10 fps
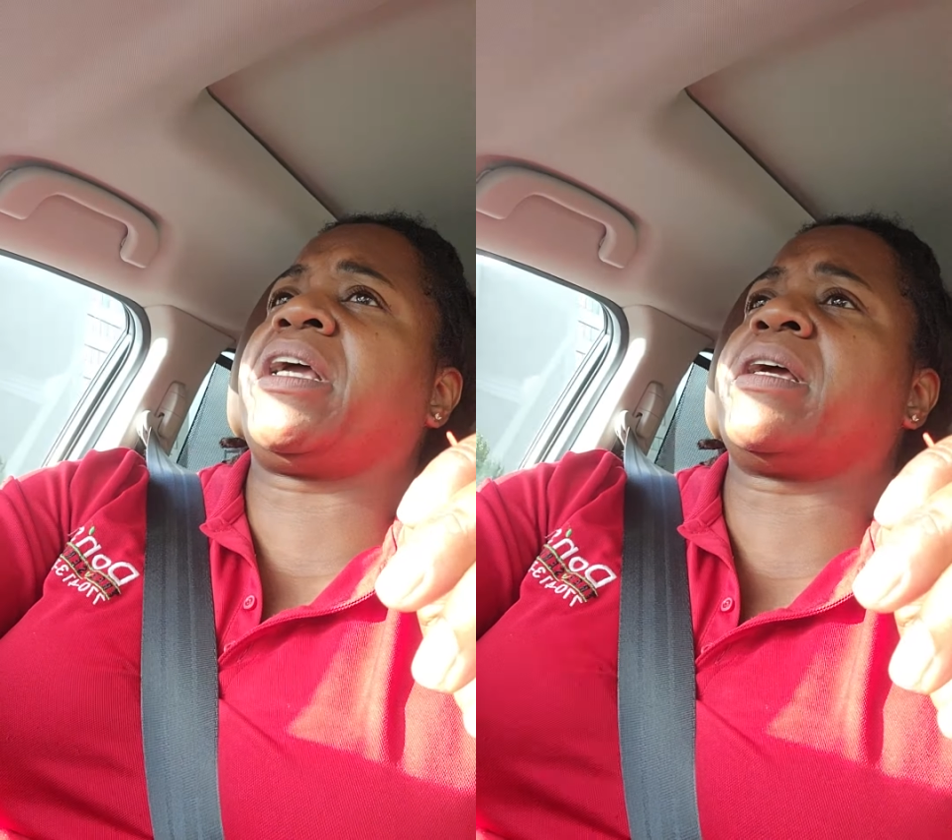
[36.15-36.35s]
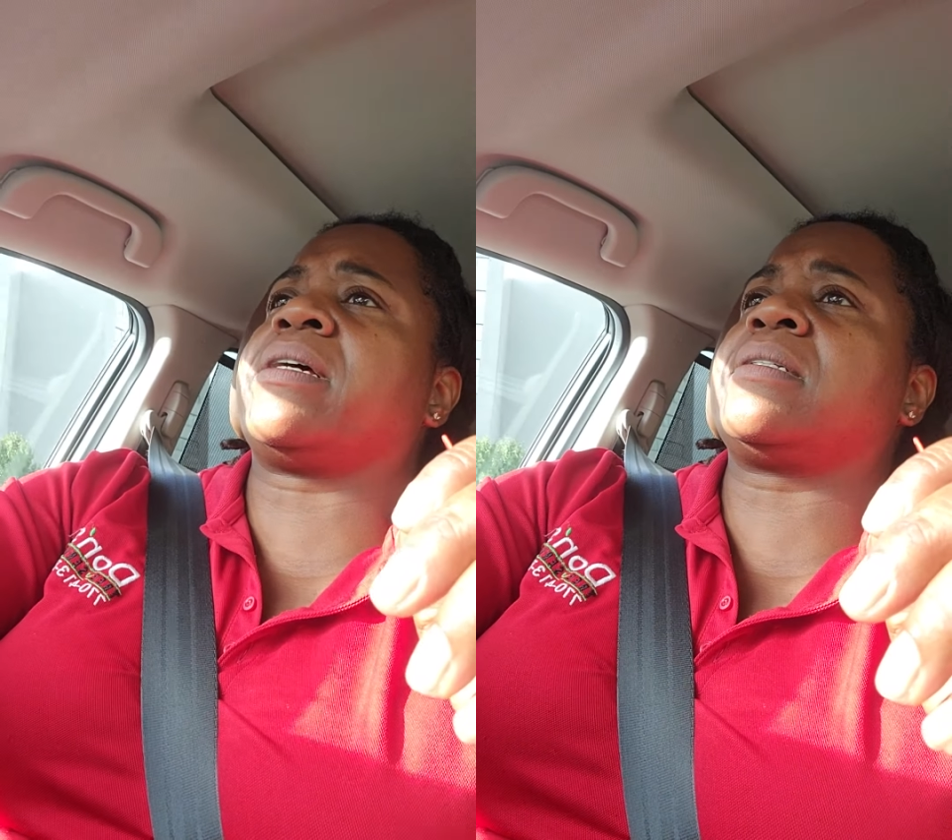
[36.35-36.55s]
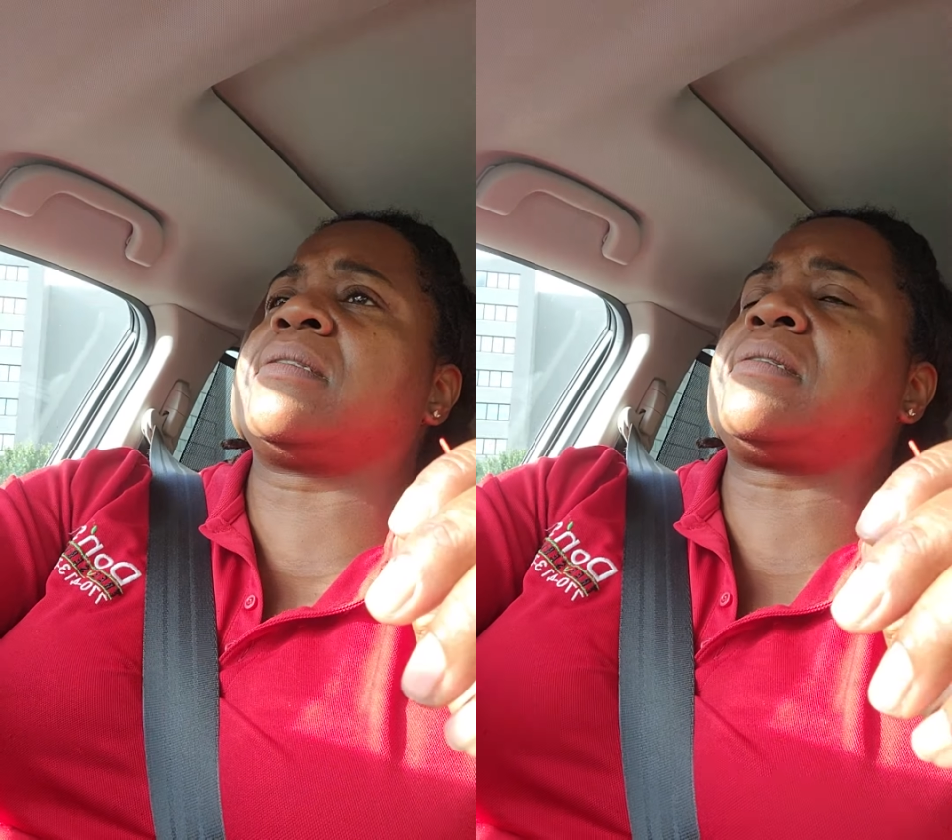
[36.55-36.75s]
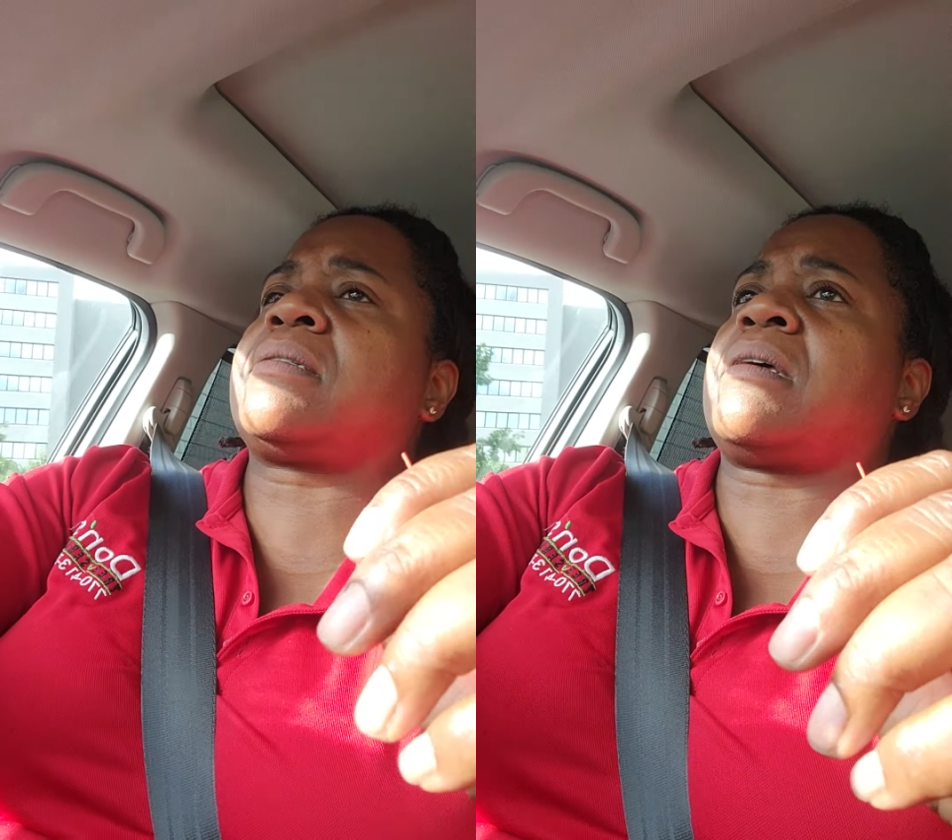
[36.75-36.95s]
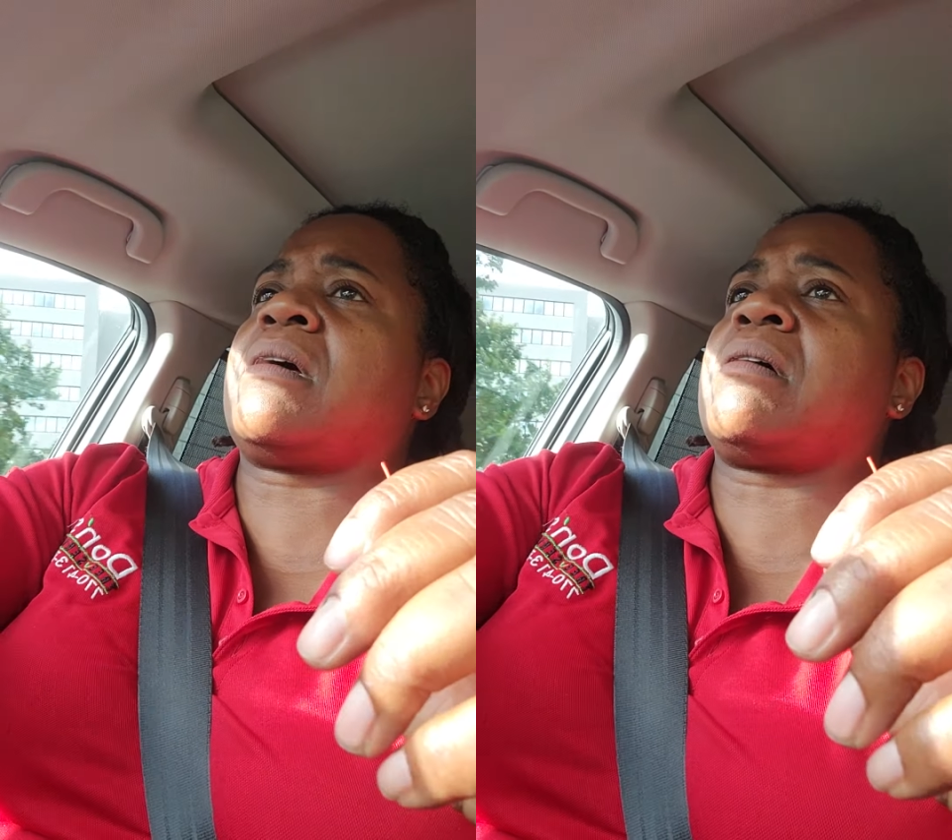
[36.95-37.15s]
and
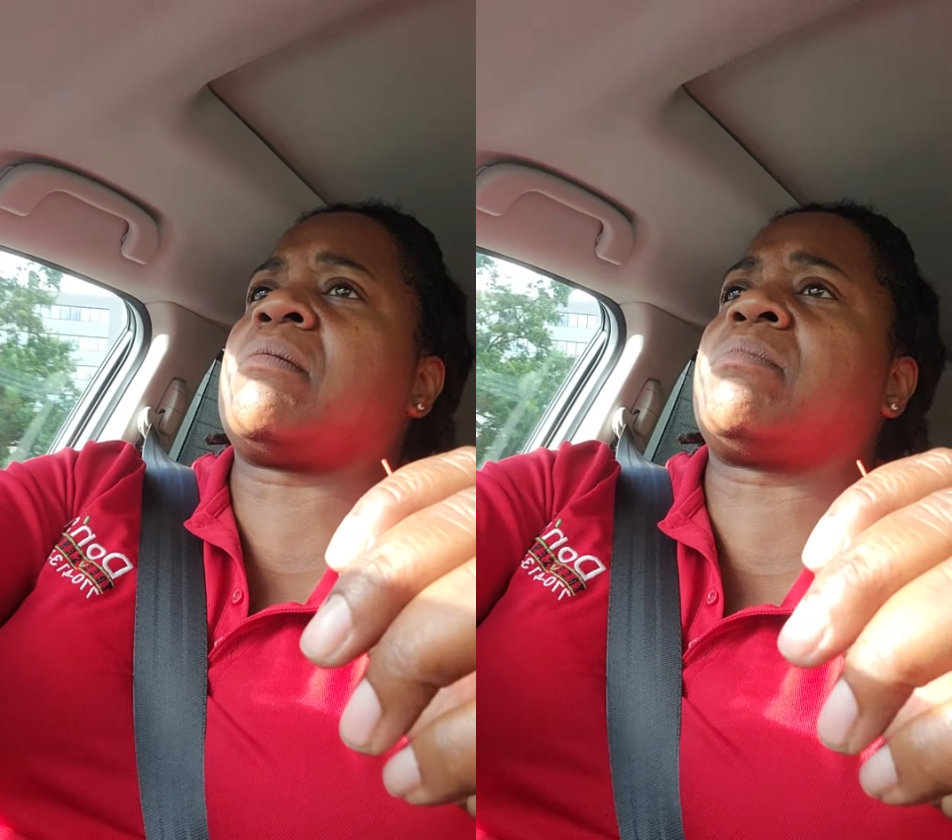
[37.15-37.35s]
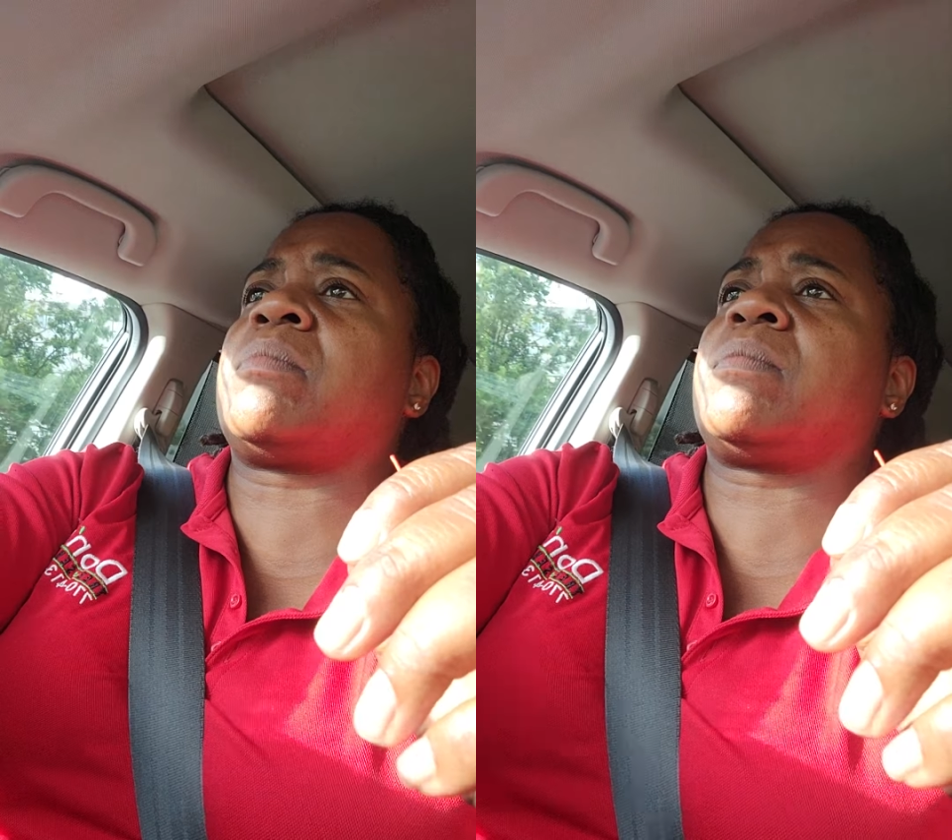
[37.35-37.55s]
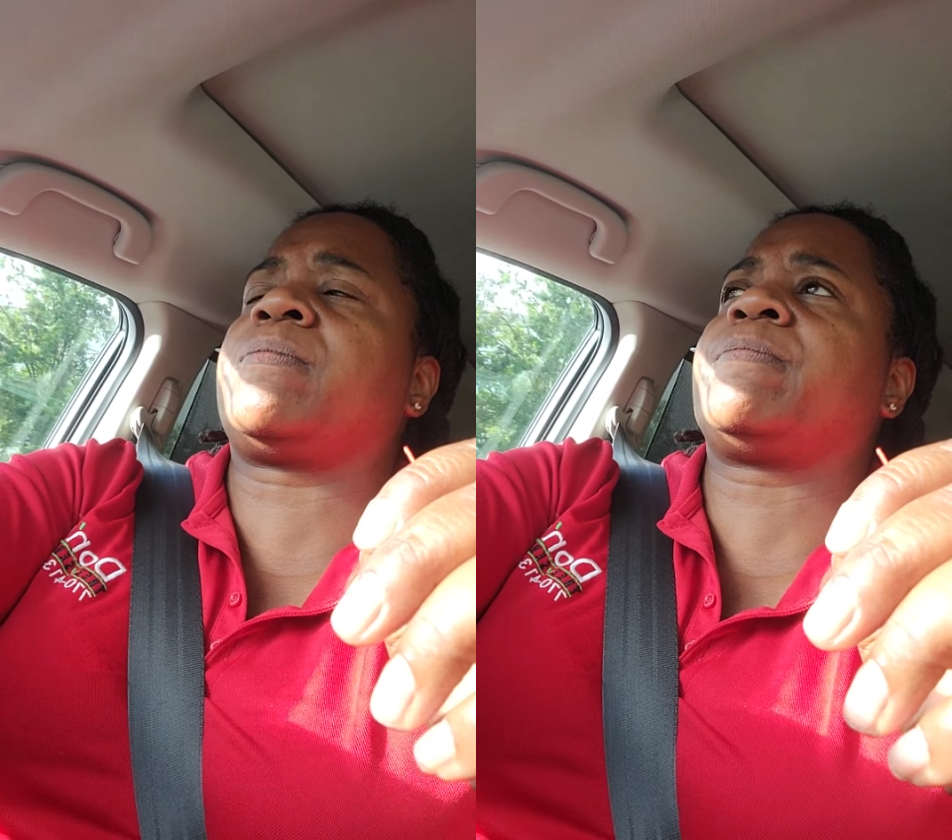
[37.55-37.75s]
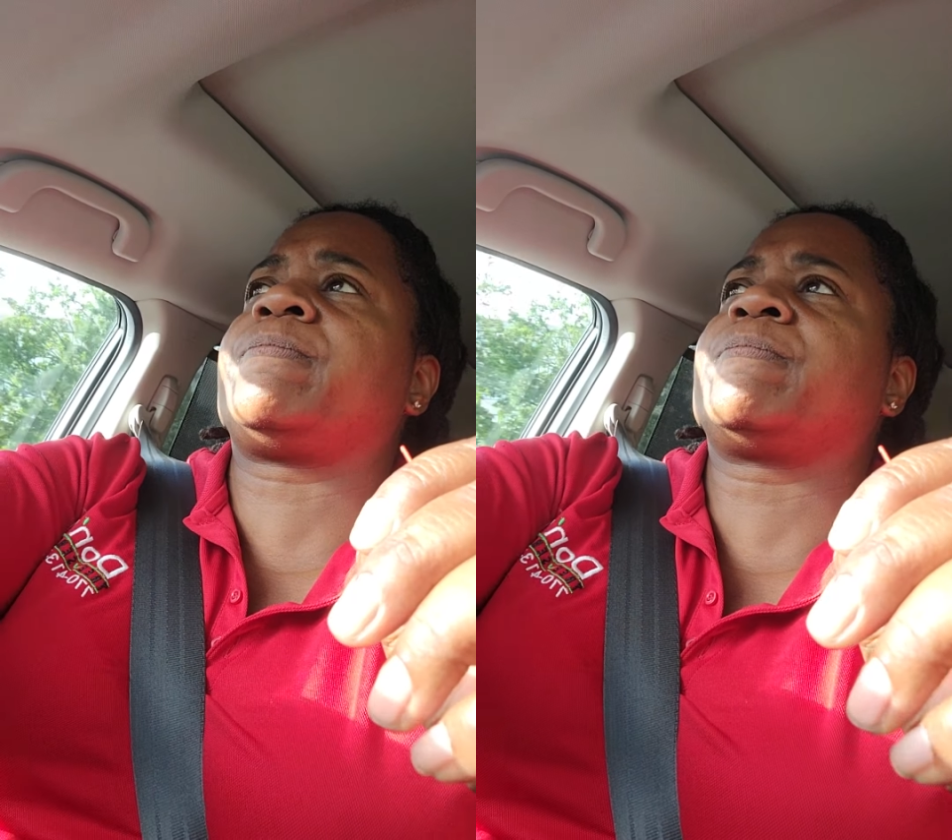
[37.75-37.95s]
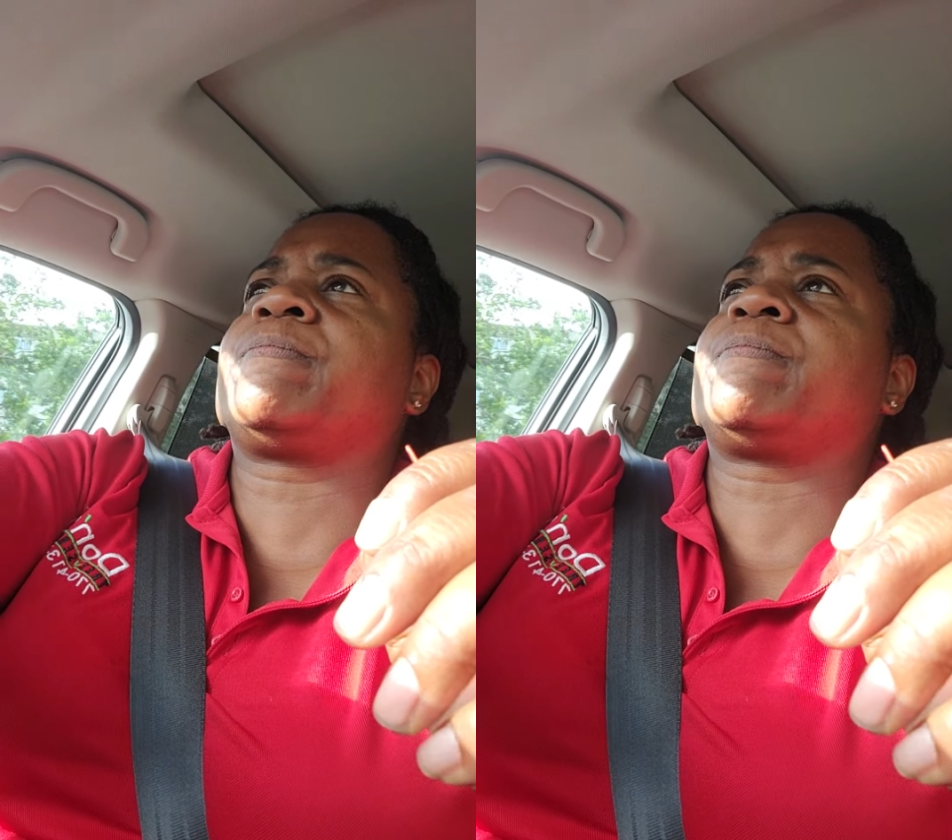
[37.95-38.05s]
um,